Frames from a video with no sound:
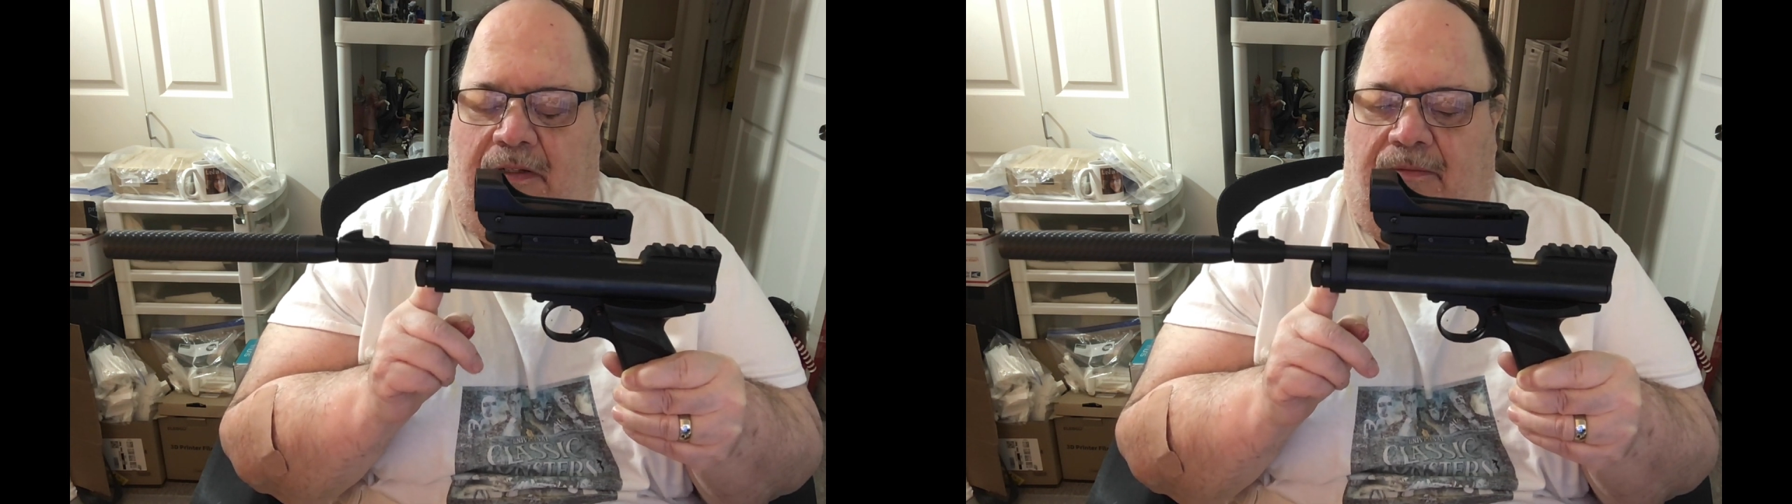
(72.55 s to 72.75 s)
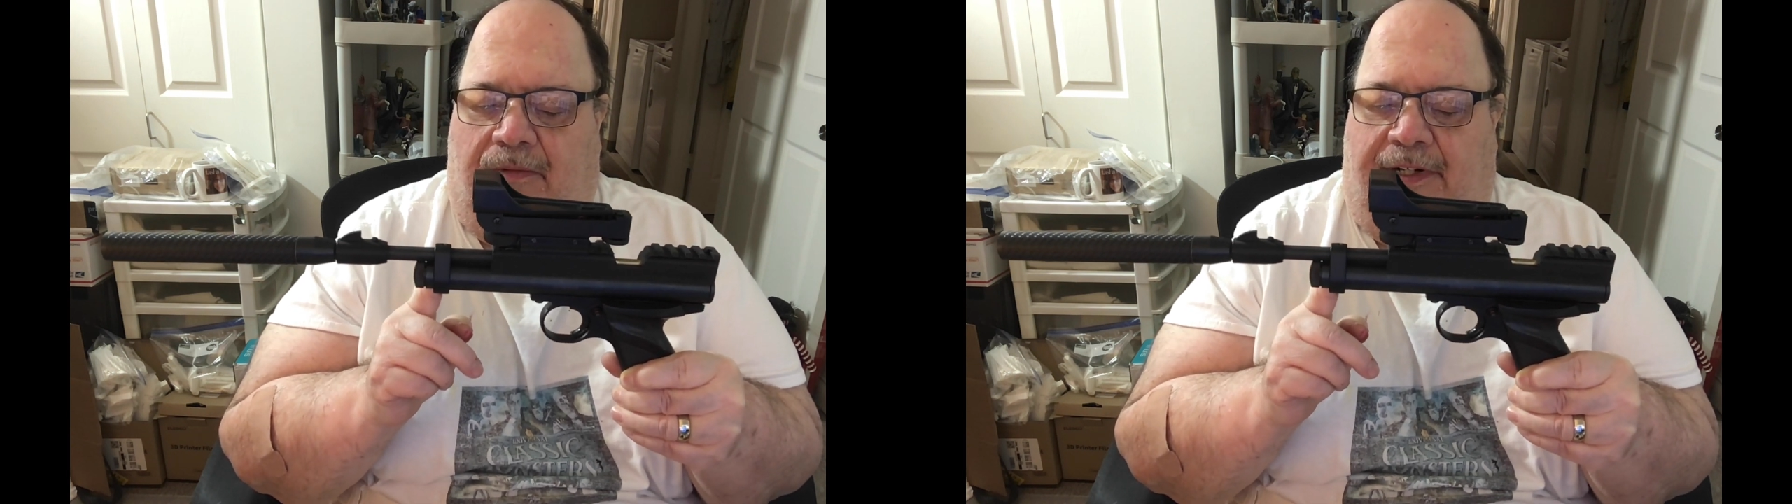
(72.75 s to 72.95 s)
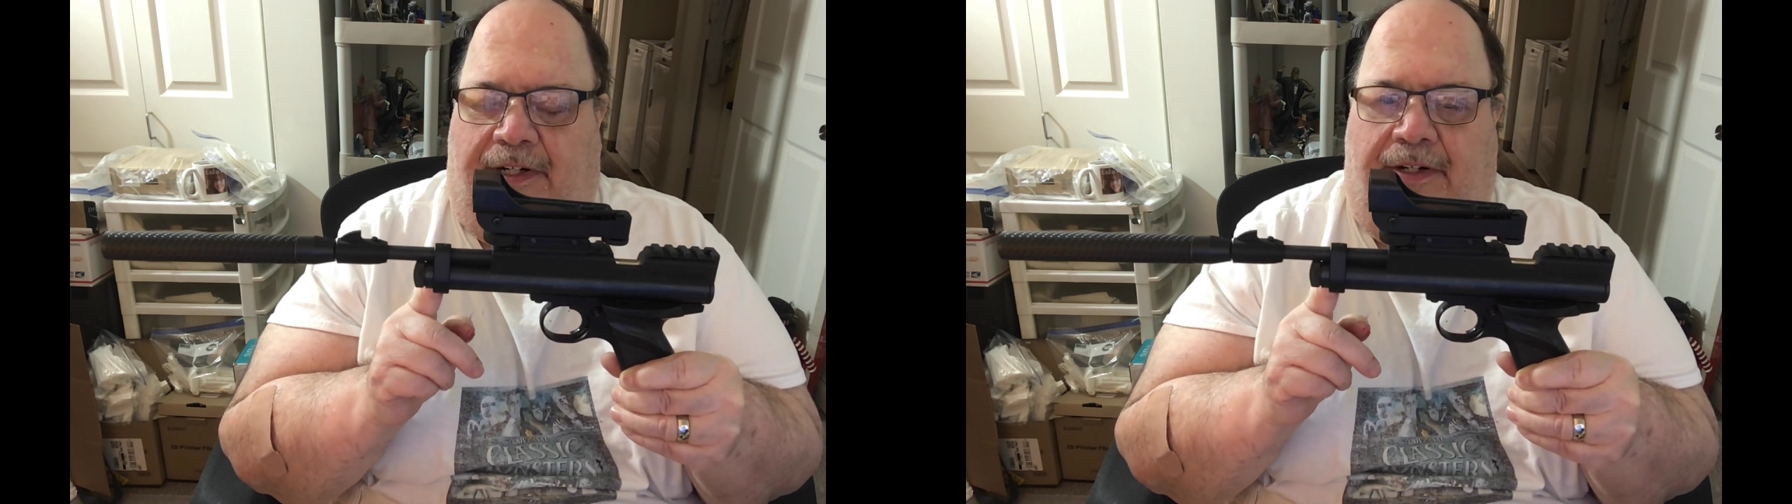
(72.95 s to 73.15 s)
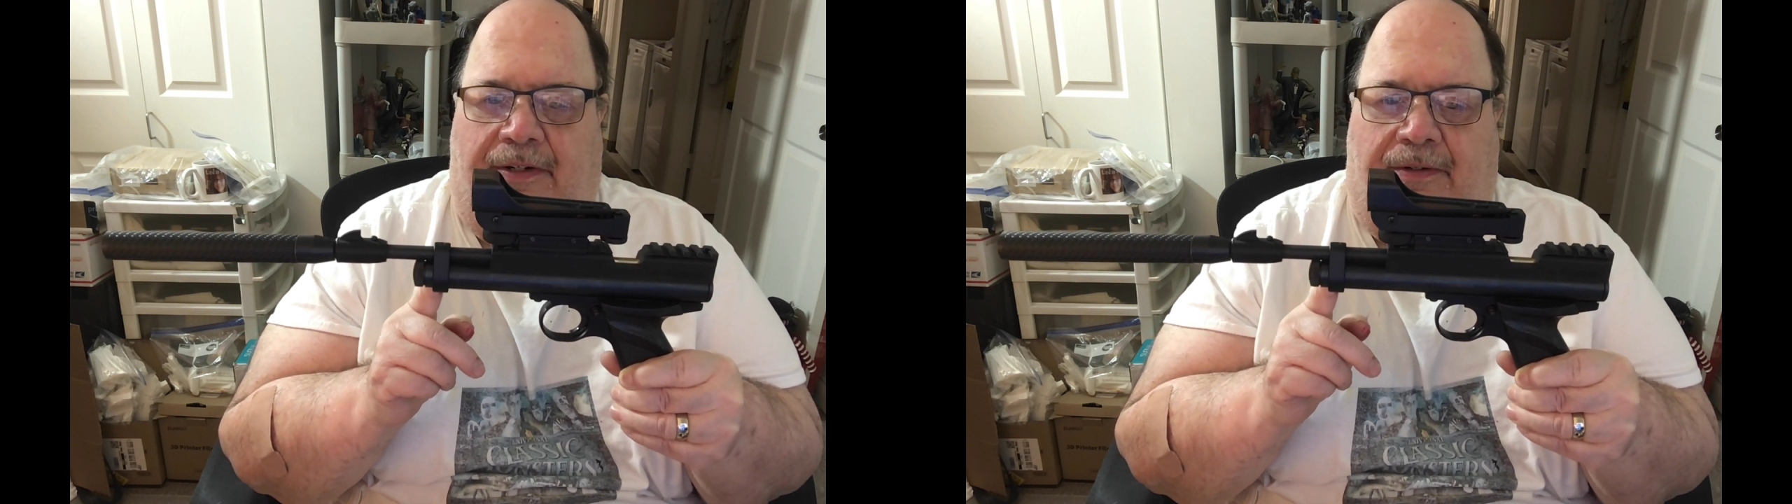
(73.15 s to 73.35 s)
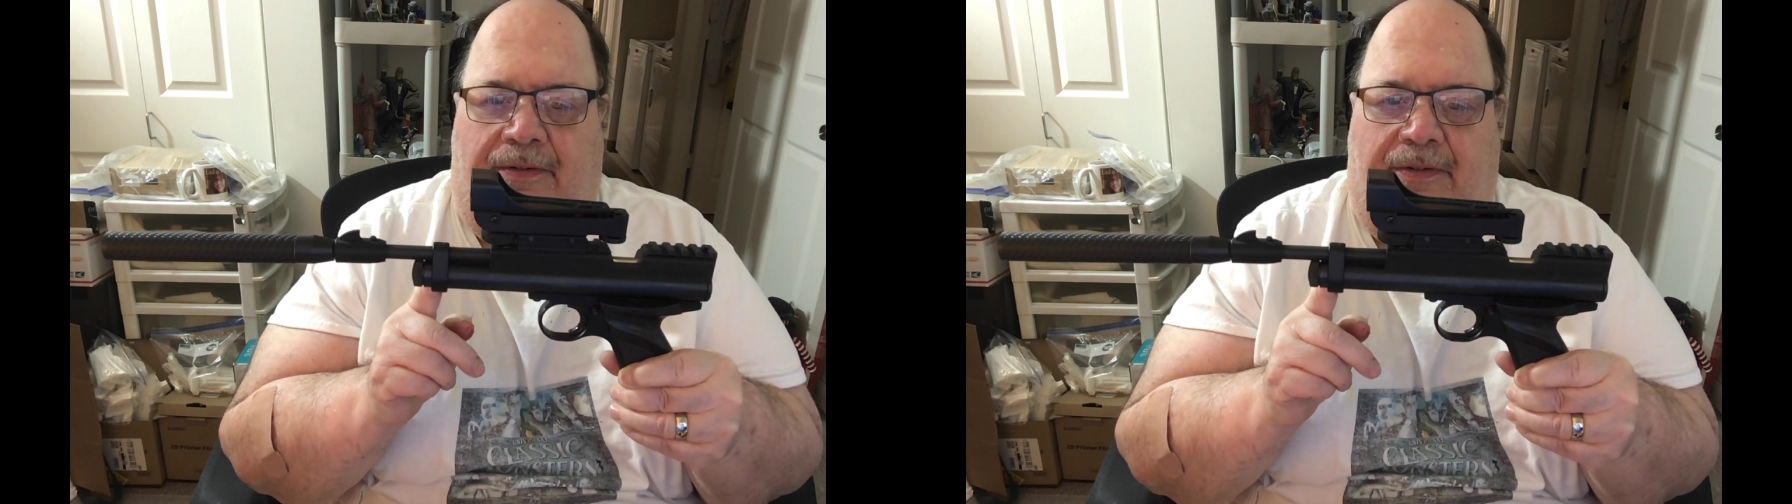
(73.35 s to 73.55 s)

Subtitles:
right here,